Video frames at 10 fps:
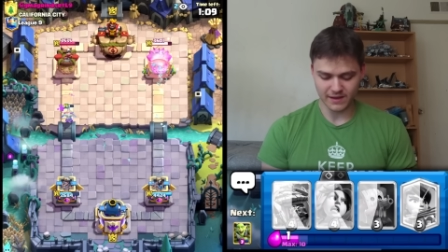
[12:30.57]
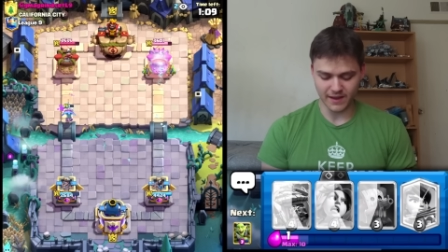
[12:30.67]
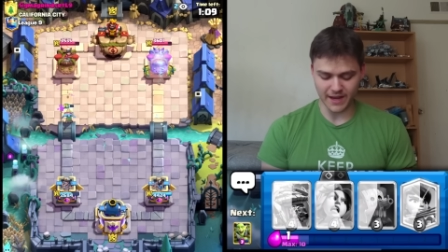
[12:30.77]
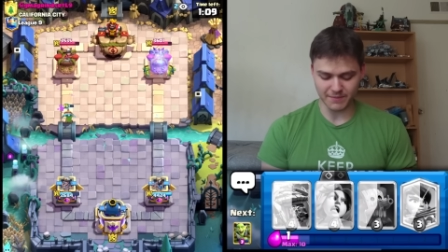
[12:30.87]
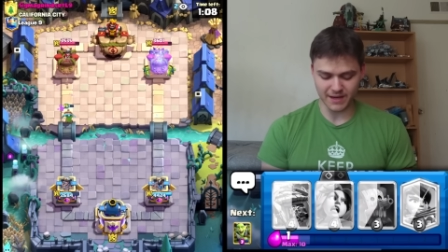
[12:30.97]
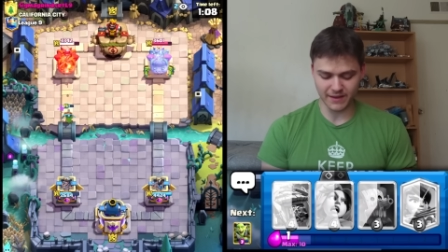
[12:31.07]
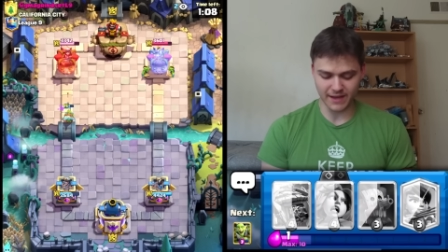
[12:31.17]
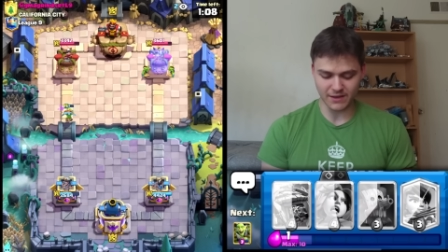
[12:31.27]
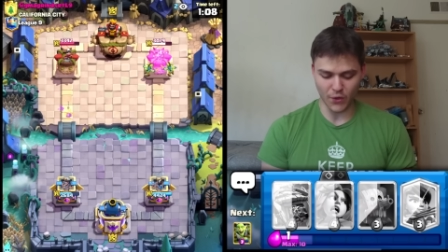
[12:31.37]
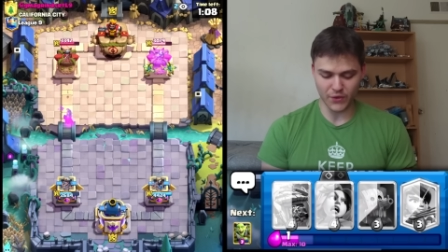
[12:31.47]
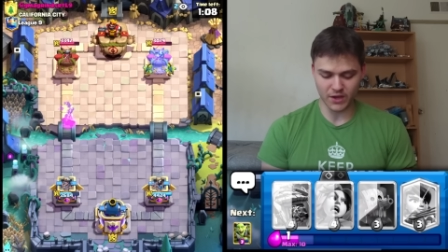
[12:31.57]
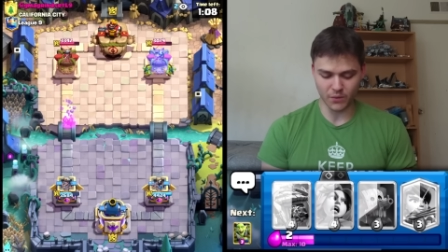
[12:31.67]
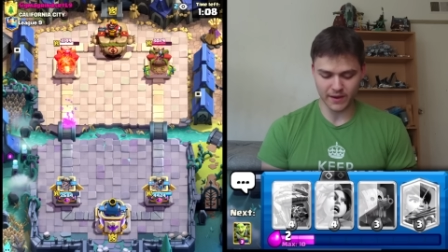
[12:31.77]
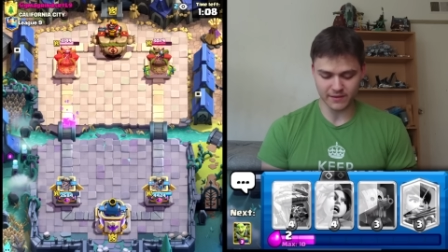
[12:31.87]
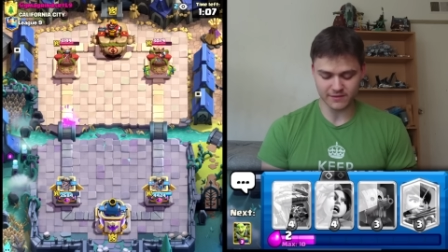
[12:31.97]
Dang, I'm getting like nothing
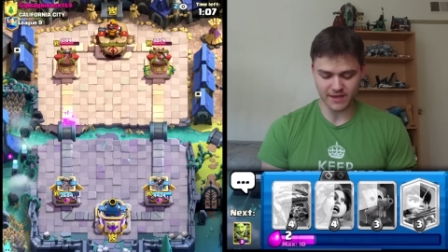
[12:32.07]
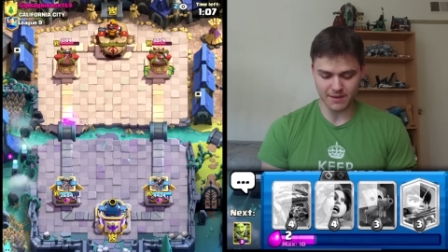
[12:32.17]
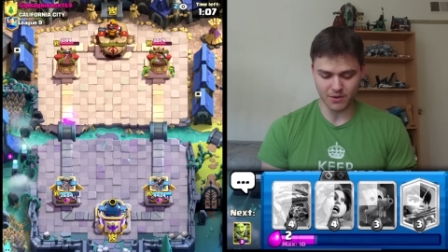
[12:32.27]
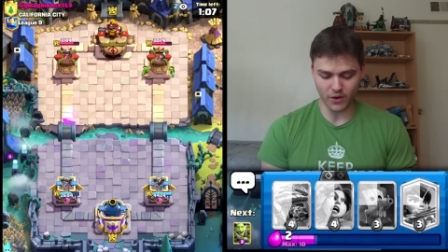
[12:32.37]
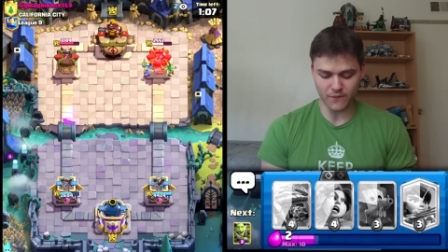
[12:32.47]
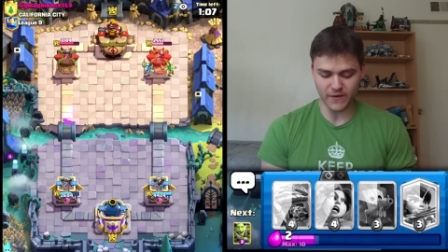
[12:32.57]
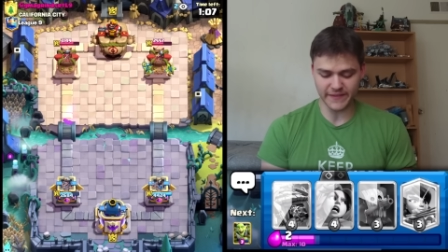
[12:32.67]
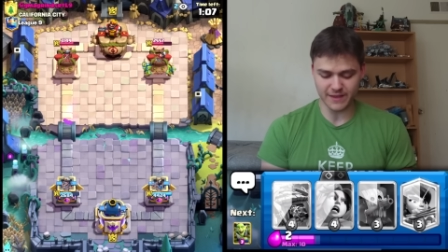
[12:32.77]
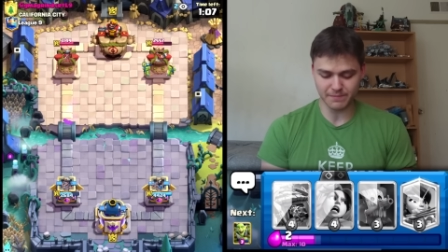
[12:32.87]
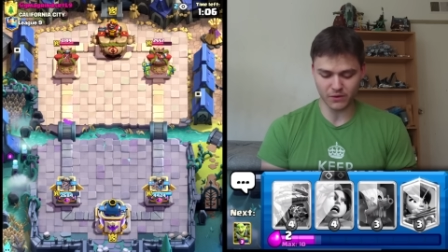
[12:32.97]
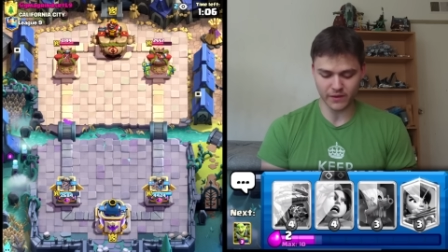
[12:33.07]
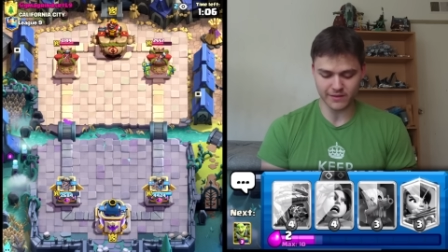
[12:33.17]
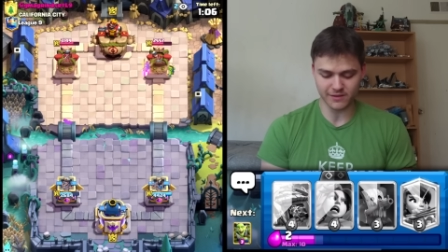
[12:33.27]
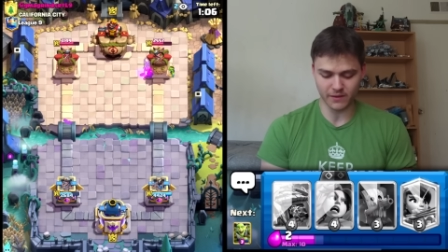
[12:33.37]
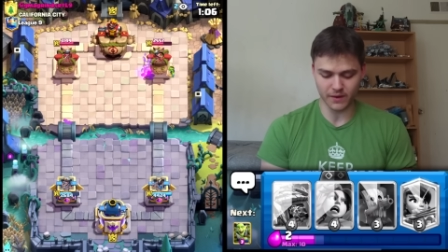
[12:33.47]
going this game. Okay, finally the barrel
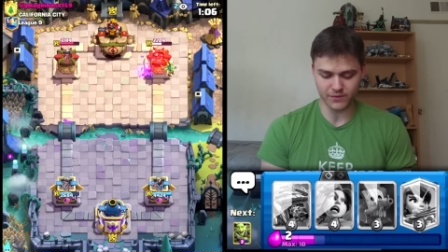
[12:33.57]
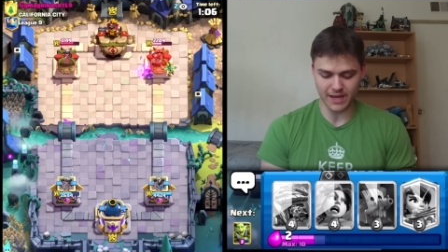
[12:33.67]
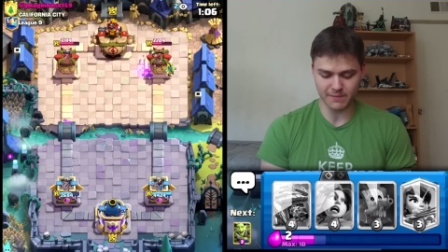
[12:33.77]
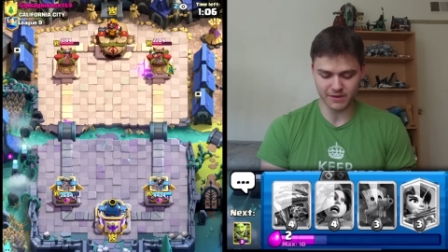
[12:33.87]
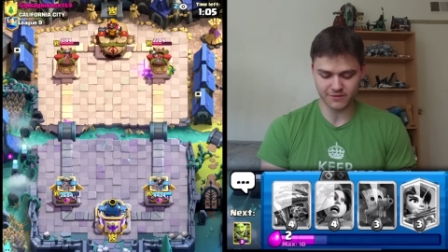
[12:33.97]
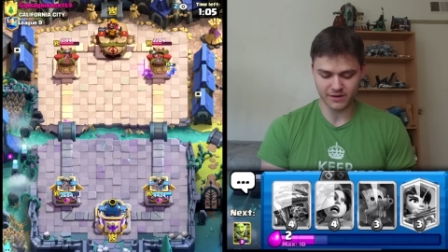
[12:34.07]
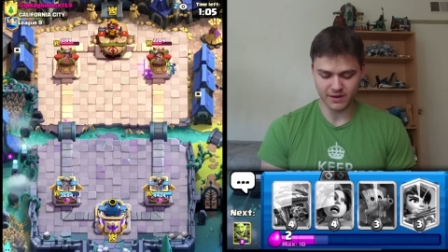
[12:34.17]
gets a lot of damage.